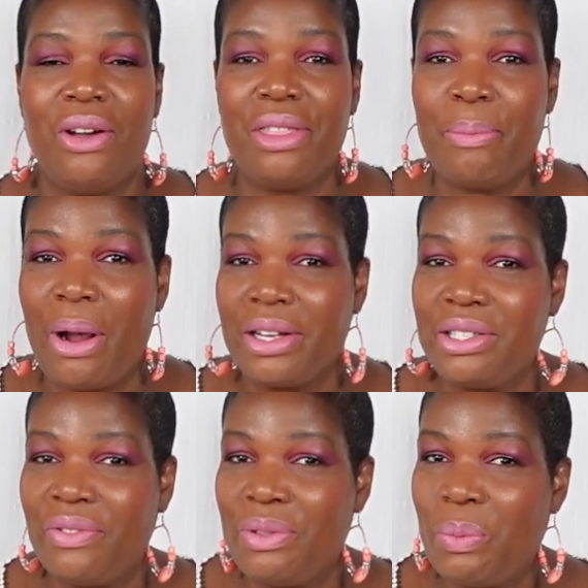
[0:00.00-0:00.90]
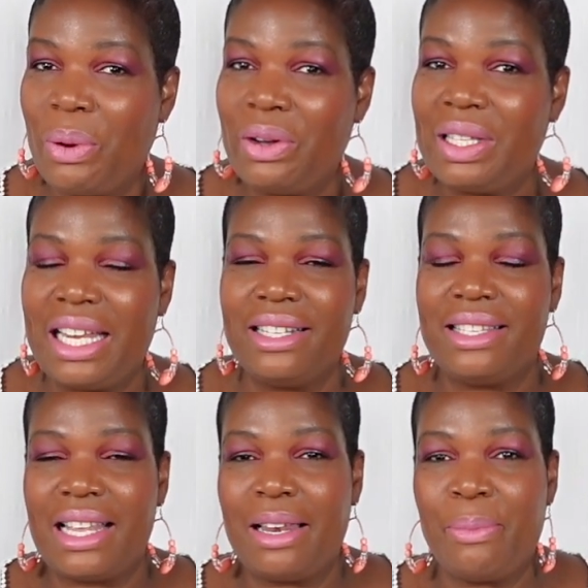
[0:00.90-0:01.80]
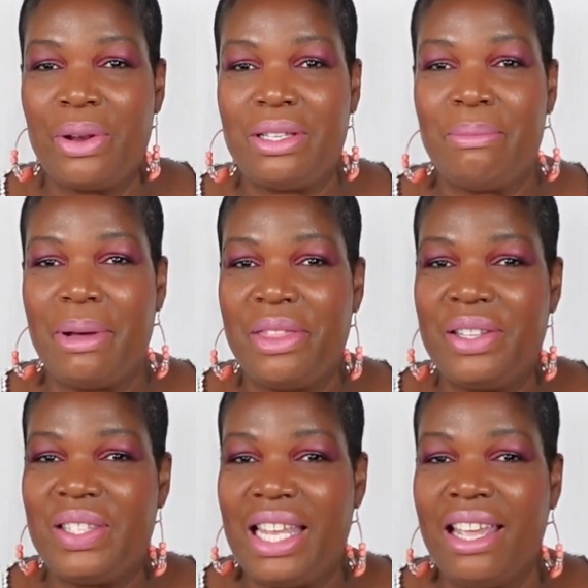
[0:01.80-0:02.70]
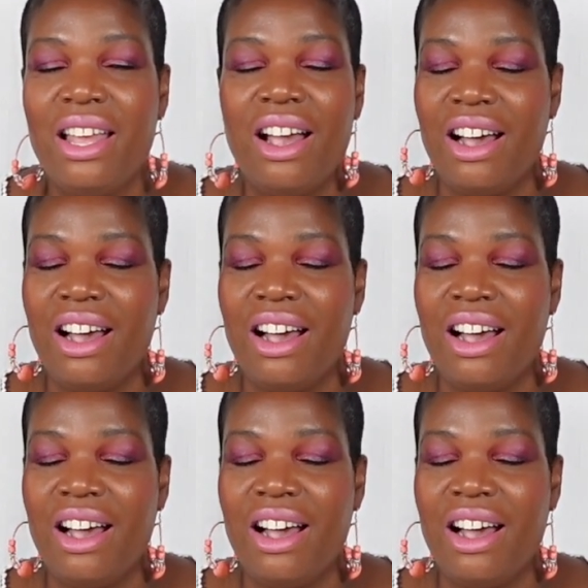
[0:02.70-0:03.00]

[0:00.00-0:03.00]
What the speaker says: other parts of the world that is celebrating Mother's Day